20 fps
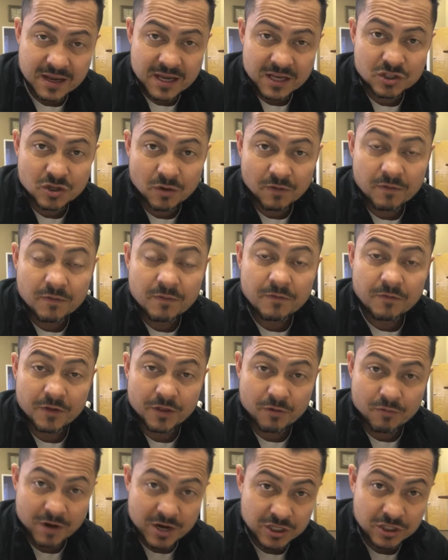So for
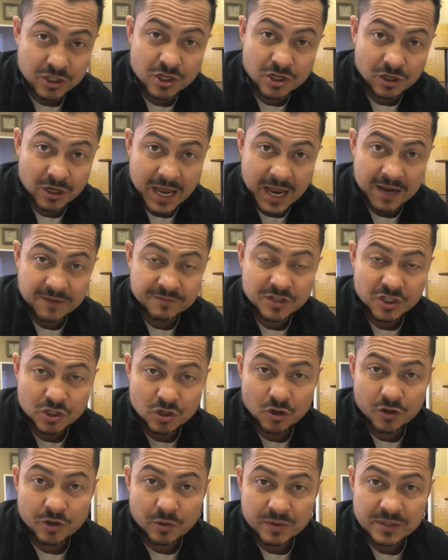the rest of your life, just
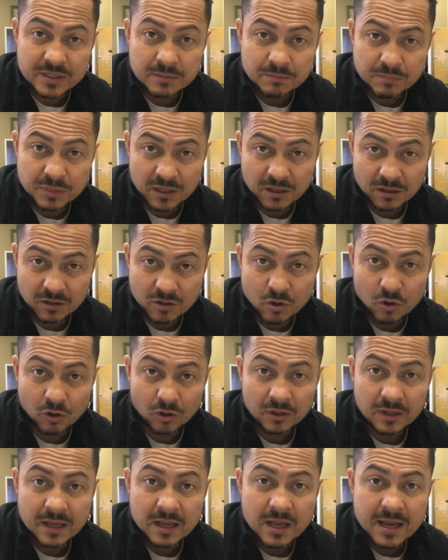know there is a bill
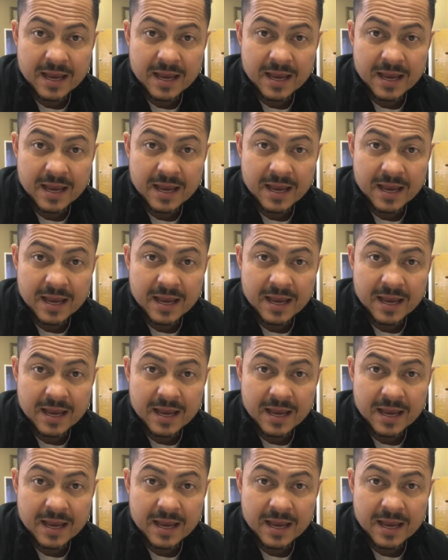called